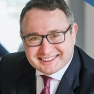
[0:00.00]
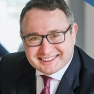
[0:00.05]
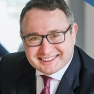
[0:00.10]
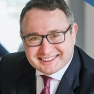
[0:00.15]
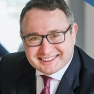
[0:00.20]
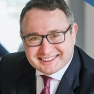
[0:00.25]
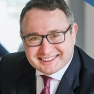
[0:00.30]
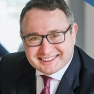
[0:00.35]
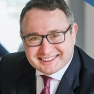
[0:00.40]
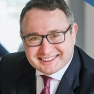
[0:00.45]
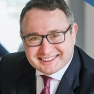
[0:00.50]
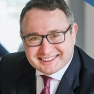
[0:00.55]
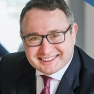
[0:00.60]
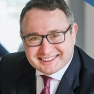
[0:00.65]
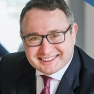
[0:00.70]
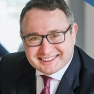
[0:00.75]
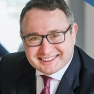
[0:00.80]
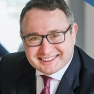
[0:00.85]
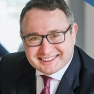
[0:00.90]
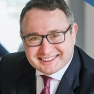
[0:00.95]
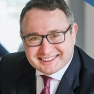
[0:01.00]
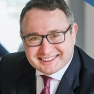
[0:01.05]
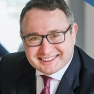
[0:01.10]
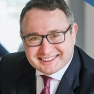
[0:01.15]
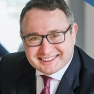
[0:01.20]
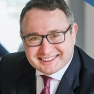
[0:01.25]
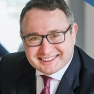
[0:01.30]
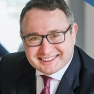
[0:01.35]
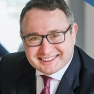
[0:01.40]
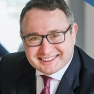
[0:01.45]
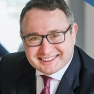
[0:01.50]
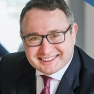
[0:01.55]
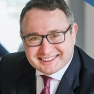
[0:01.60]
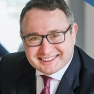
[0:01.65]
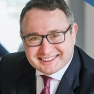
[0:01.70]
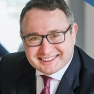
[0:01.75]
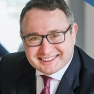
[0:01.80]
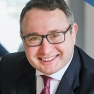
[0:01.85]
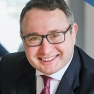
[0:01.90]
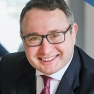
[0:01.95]

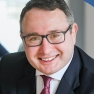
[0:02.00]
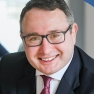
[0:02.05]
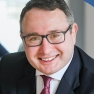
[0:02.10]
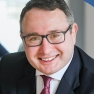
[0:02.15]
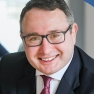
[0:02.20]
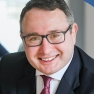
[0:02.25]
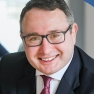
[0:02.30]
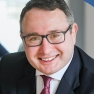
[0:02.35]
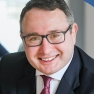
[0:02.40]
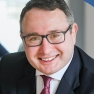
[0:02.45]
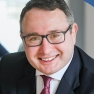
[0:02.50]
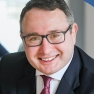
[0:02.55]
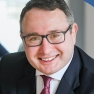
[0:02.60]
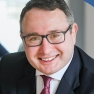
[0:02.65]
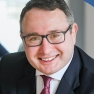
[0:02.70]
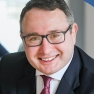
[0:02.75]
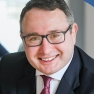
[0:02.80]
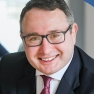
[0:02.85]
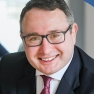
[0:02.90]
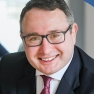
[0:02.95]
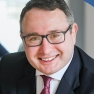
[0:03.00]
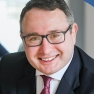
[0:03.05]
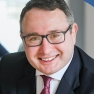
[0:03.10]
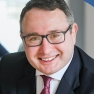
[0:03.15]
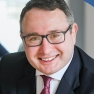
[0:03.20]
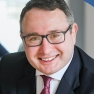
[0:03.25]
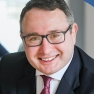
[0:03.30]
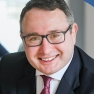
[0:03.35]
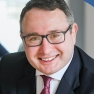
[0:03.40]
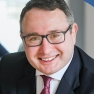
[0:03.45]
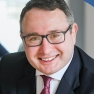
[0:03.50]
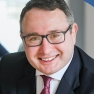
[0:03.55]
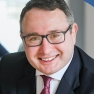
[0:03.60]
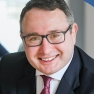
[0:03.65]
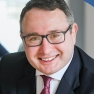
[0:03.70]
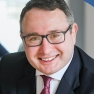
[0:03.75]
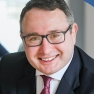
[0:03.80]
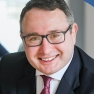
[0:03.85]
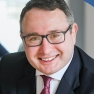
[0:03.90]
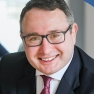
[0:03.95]

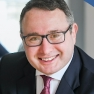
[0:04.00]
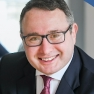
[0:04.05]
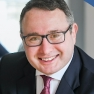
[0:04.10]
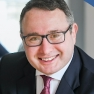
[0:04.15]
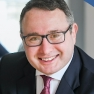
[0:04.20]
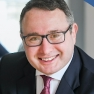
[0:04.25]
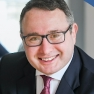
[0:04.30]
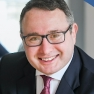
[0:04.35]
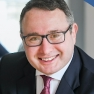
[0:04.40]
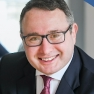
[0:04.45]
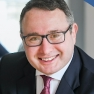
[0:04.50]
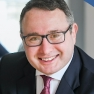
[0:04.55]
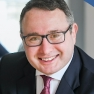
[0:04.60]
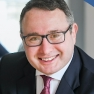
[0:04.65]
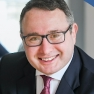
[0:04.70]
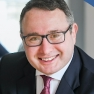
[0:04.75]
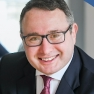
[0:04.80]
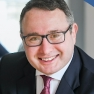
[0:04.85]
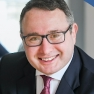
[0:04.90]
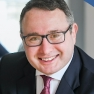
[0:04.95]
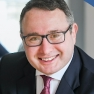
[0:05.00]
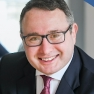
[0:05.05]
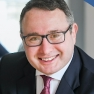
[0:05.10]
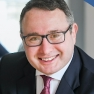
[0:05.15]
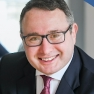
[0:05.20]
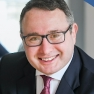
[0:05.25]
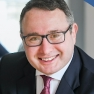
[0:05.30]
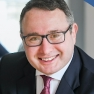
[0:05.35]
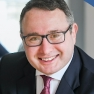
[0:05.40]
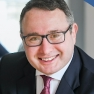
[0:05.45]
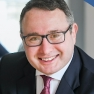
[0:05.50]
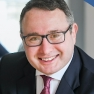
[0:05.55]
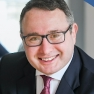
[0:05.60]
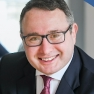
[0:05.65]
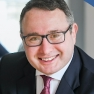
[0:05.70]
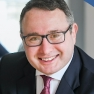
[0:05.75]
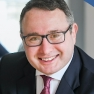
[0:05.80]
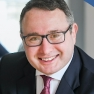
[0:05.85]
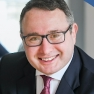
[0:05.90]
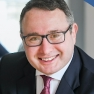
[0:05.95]

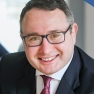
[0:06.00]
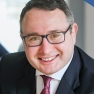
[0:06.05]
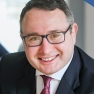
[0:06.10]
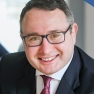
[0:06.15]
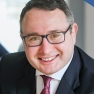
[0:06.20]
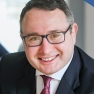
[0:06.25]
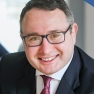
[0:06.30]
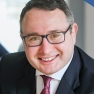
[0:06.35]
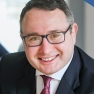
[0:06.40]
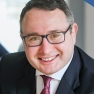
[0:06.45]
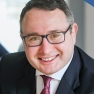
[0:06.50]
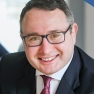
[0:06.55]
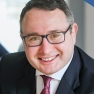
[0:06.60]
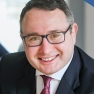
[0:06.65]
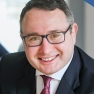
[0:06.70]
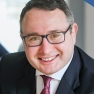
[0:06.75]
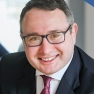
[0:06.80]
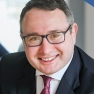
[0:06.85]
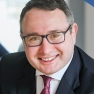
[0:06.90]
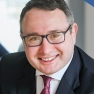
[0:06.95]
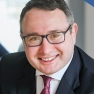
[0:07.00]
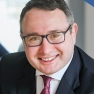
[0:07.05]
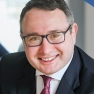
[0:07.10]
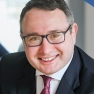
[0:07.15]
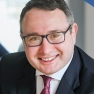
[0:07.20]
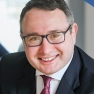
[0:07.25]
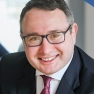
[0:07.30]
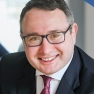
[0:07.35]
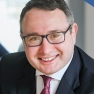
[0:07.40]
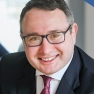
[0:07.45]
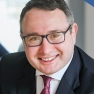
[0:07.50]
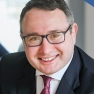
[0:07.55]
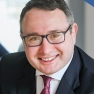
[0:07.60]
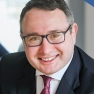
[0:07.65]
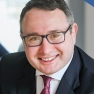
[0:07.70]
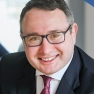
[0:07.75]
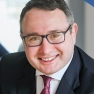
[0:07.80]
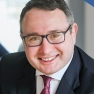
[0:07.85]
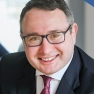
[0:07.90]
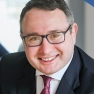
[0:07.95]
The face doesn't move, so there is nothing to read.